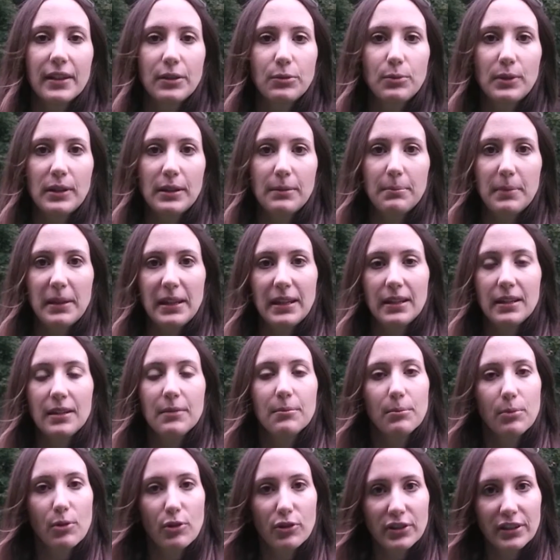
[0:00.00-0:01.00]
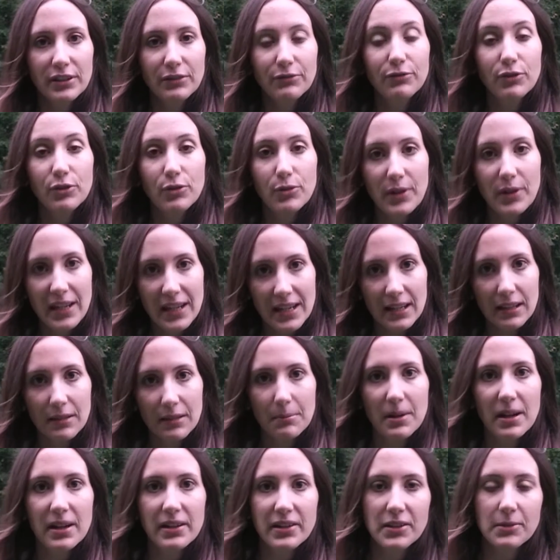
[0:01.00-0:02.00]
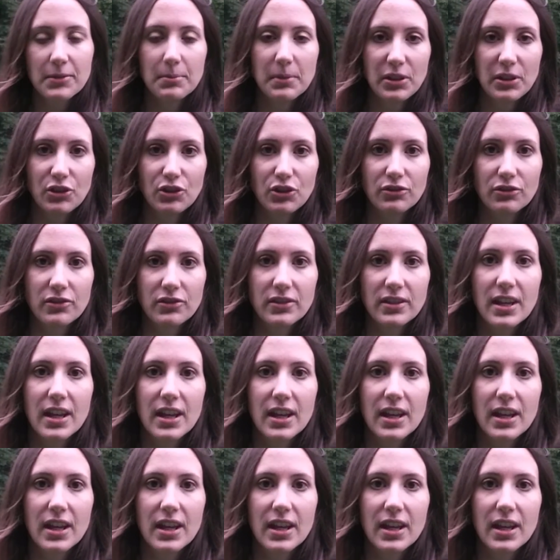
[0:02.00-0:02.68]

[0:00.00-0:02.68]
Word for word: that will be important for real Mars missions,